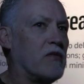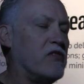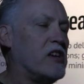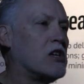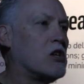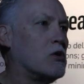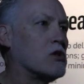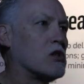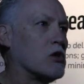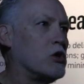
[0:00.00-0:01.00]

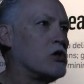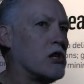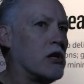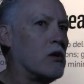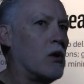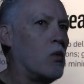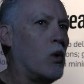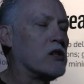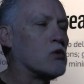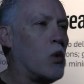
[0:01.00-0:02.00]
VQ solution
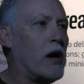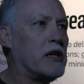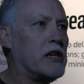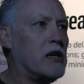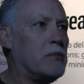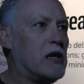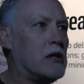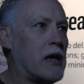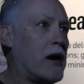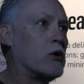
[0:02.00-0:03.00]
was 1
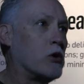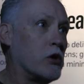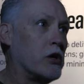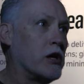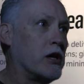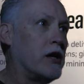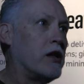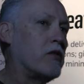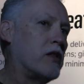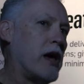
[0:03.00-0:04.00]
dB louder
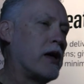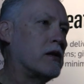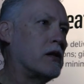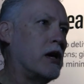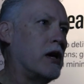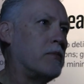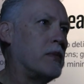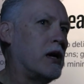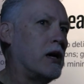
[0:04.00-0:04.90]
than the